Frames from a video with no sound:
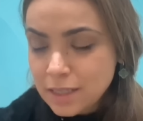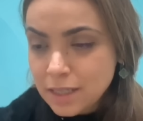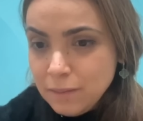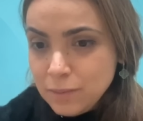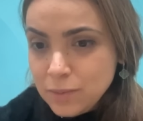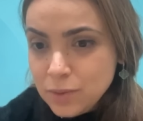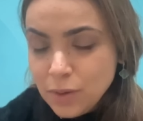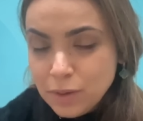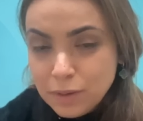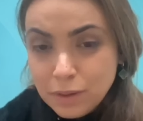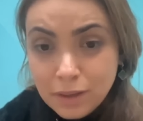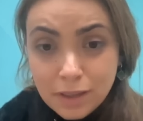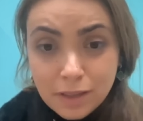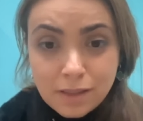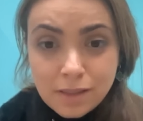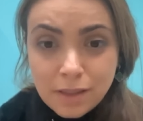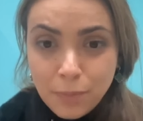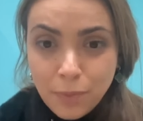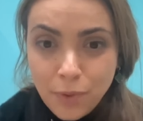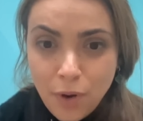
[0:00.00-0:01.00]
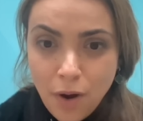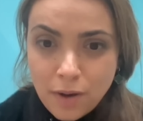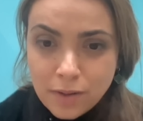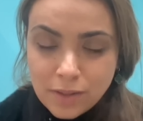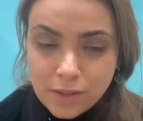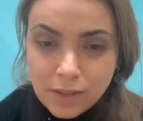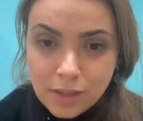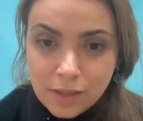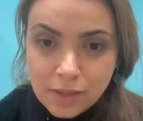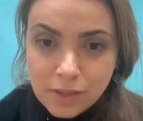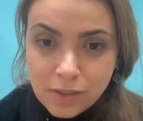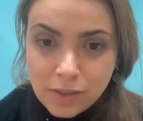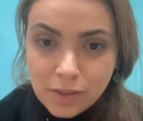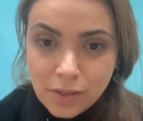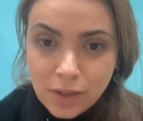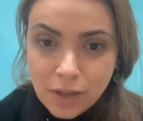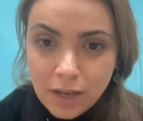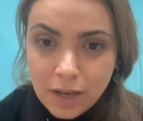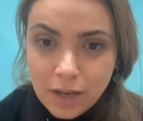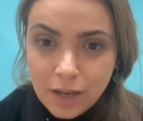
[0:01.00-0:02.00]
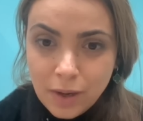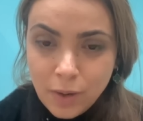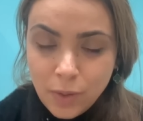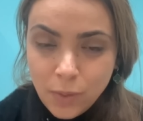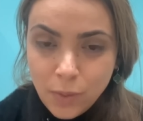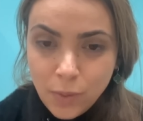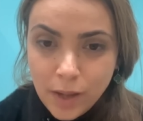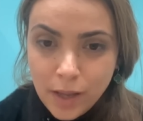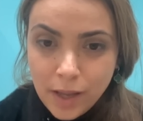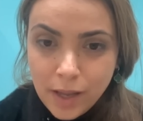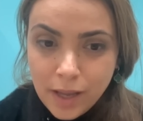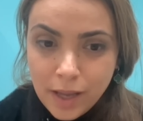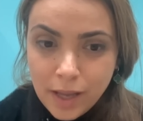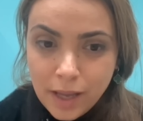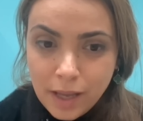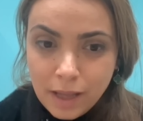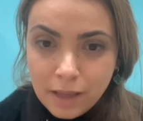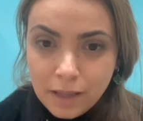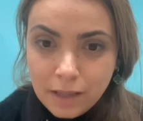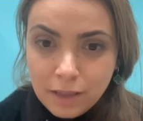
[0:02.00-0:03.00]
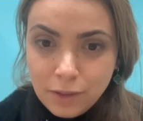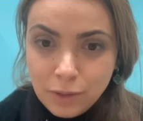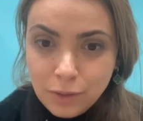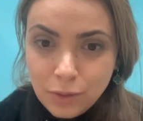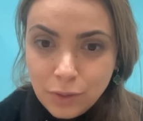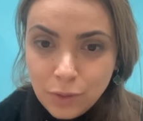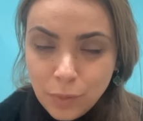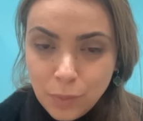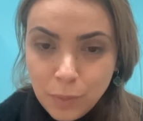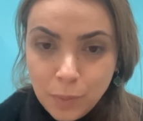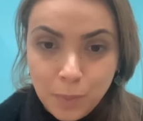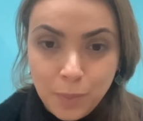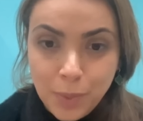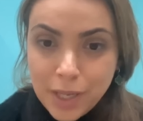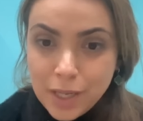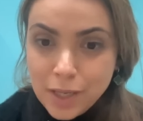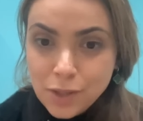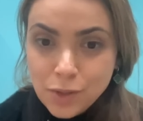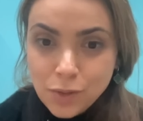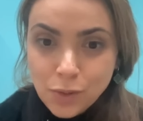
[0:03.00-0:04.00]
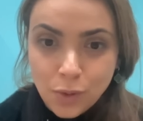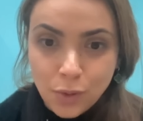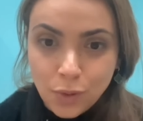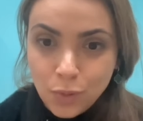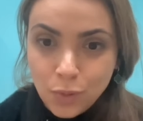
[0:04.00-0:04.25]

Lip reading: So I think it's a process where, based on